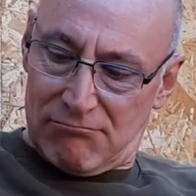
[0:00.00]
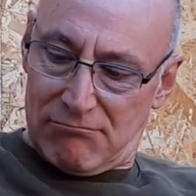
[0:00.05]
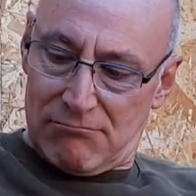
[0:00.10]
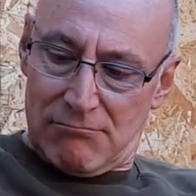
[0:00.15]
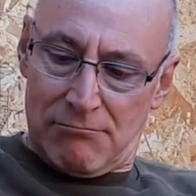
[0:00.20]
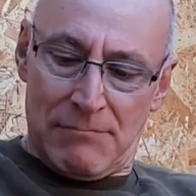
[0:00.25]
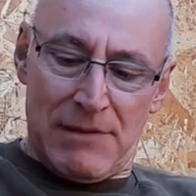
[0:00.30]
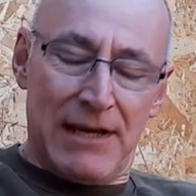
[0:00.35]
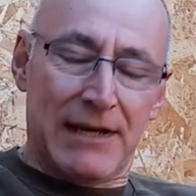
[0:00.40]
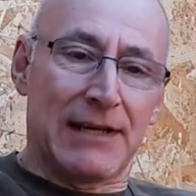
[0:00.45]

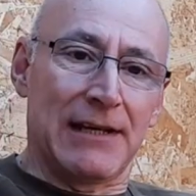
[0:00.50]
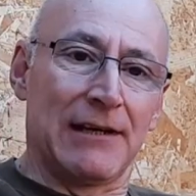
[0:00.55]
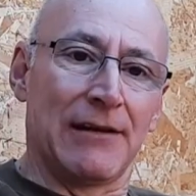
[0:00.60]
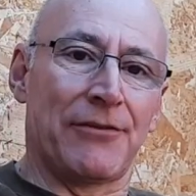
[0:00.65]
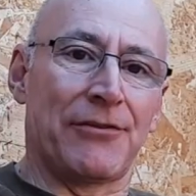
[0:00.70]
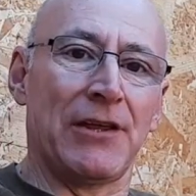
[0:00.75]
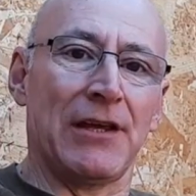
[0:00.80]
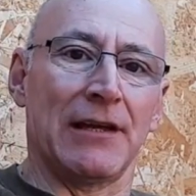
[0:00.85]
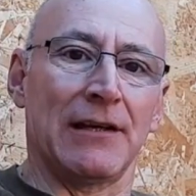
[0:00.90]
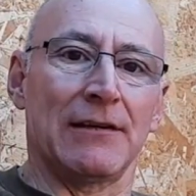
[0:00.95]
making
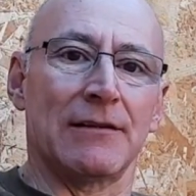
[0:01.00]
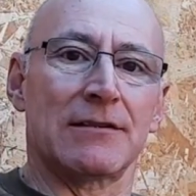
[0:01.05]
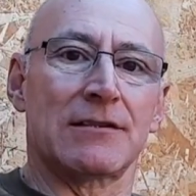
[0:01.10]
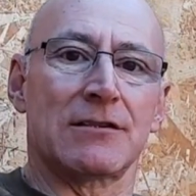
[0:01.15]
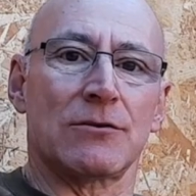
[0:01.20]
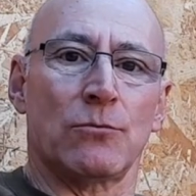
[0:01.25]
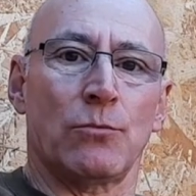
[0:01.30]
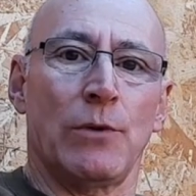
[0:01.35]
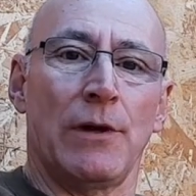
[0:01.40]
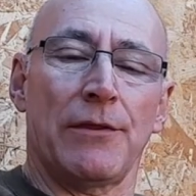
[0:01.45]
things
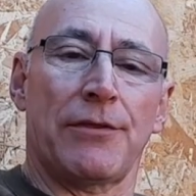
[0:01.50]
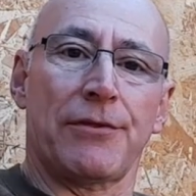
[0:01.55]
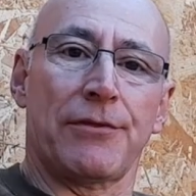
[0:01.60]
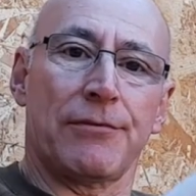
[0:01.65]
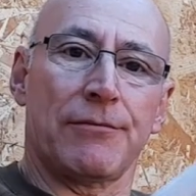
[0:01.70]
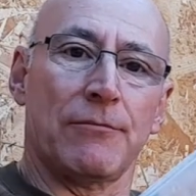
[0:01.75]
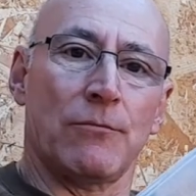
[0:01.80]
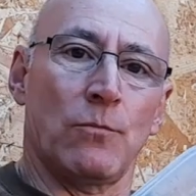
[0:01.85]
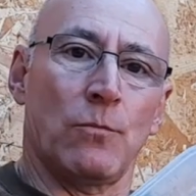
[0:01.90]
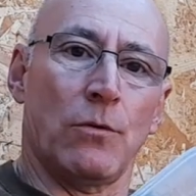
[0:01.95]
with
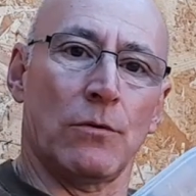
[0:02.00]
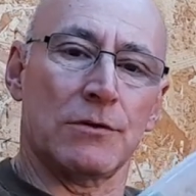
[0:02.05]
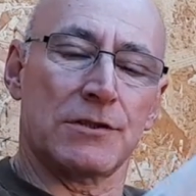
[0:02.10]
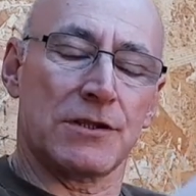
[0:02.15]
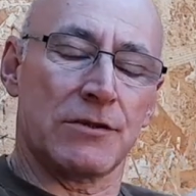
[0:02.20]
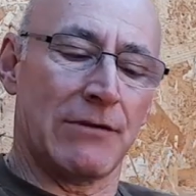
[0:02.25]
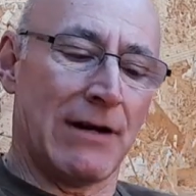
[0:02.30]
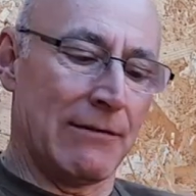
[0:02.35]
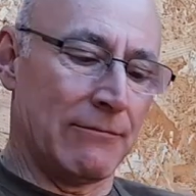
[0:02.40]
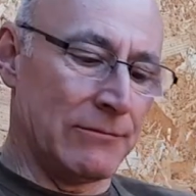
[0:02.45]
what's
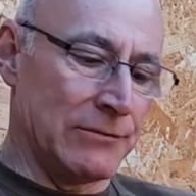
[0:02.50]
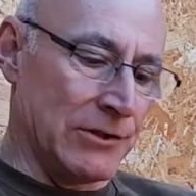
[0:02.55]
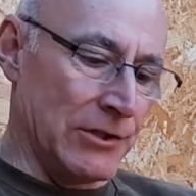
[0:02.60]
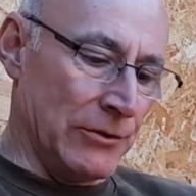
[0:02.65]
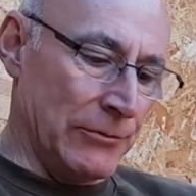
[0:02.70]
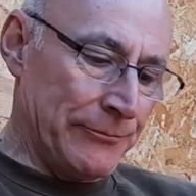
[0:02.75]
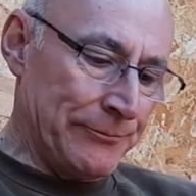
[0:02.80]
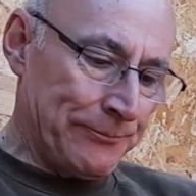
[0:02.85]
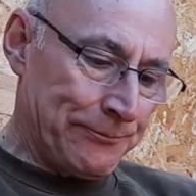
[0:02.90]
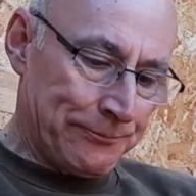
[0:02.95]
around you.